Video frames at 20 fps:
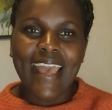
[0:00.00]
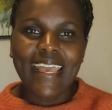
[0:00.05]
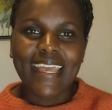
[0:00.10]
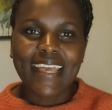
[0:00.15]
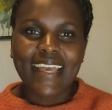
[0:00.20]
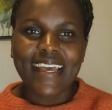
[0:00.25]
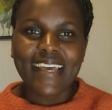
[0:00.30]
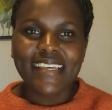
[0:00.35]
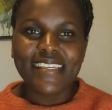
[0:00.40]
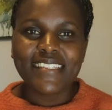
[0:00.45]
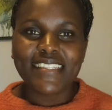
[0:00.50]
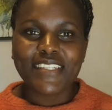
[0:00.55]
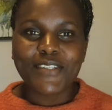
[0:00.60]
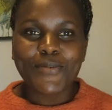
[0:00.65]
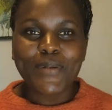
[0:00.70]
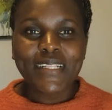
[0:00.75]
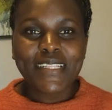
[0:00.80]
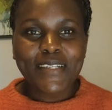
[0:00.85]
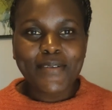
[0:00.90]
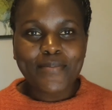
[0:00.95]
Hi guys, and
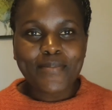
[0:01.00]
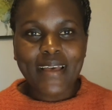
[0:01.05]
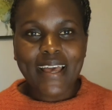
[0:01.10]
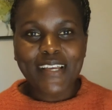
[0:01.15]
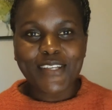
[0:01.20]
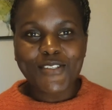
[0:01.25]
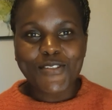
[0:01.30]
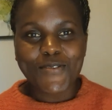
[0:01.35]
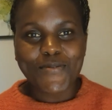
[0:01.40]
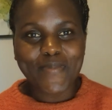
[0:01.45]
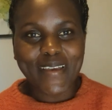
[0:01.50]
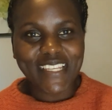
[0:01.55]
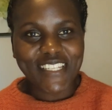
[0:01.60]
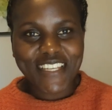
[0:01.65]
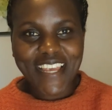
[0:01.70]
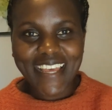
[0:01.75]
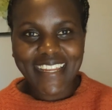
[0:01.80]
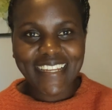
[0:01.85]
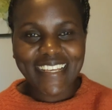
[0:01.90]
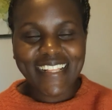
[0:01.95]
welcome back to my
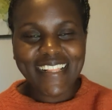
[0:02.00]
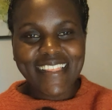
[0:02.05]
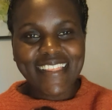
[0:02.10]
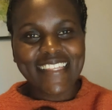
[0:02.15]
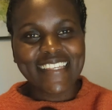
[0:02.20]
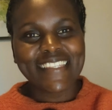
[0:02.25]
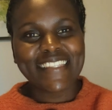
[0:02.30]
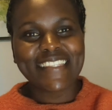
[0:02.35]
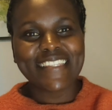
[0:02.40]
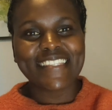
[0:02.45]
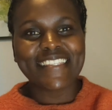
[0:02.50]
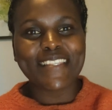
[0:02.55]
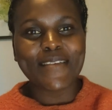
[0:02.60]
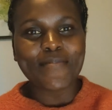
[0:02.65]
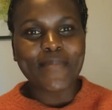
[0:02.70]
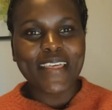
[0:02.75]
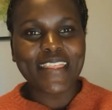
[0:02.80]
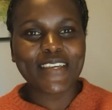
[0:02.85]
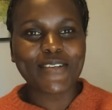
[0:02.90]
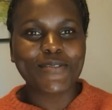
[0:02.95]
channel. This is the
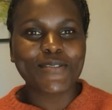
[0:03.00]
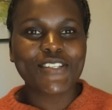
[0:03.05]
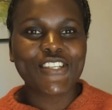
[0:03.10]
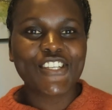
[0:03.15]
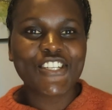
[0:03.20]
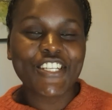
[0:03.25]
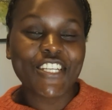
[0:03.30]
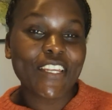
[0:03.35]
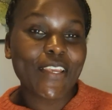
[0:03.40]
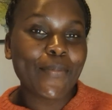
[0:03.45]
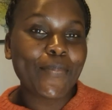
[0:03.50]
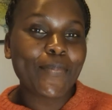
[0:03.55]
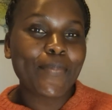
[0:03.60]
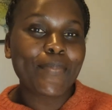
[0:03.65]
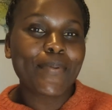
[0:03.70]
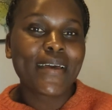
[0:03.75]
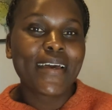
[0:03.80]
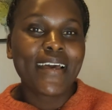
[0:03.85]
Motherhood Ship,